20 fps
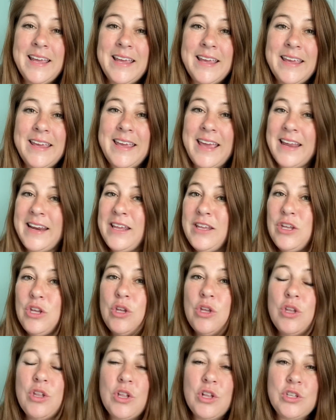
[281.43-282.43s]

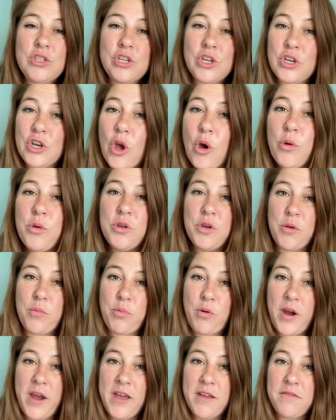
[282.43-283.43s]
Getting to know your
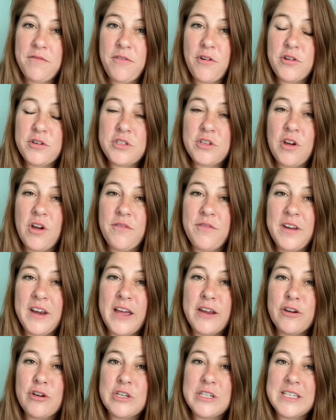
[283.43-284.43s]
brand, first off, and
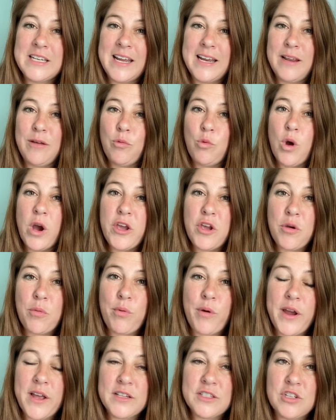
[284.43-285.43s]
understanding what your
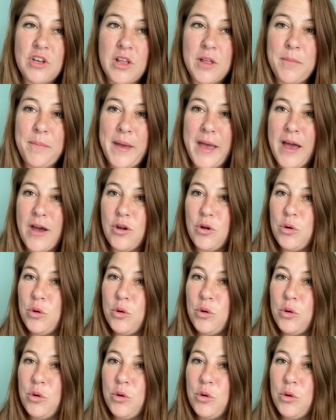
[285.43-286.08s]
brand's all about.